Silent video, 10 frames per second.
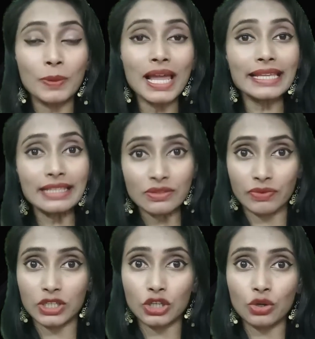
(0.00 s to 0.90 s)
Hope you like
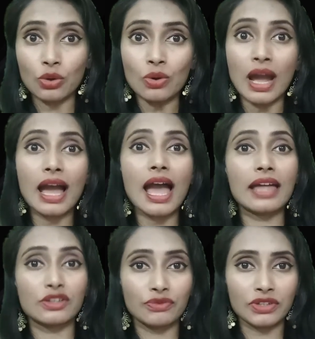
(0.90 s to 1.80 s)
this video,
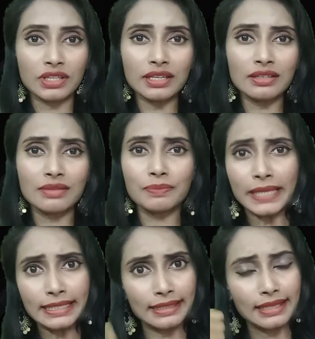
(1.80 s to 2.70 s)
and if you did,
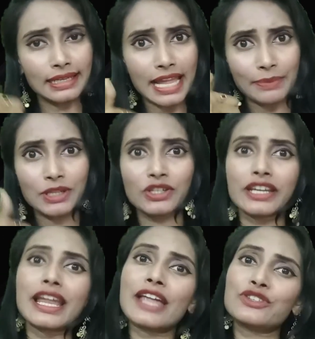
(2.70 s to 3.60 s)
please hit that like
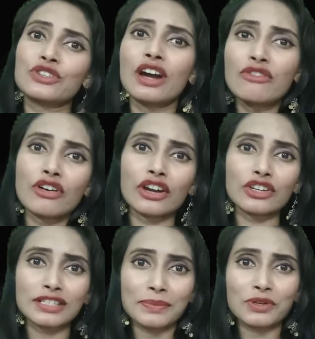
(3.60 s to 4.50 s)
button and do not
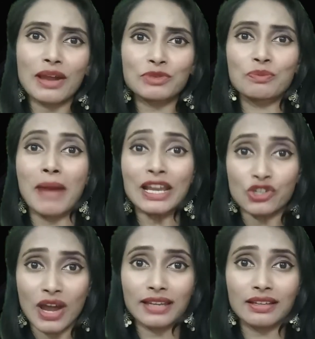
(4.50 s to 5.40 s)
forget to subscribe to
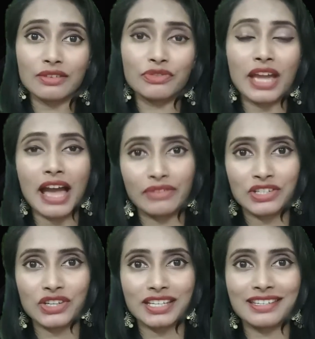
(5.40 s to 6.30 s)
my channel if you
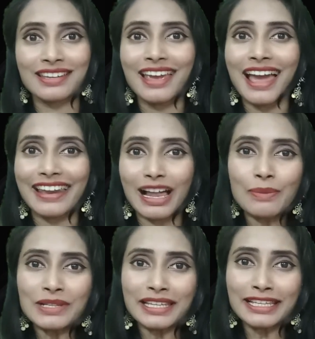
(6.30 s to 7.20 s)
haven't yet.
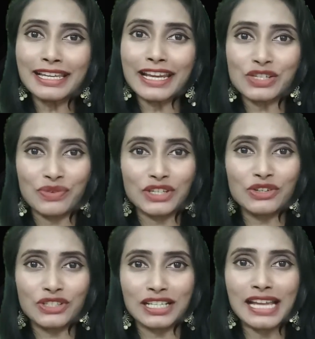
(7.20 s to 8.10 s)
And I'll be seeing you in the next
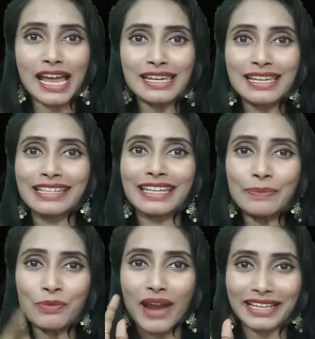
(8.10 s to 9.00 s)
video. Till then,
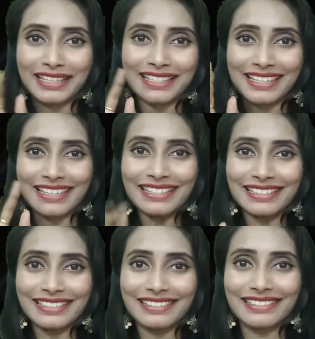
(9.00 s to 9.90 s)
keep practicing.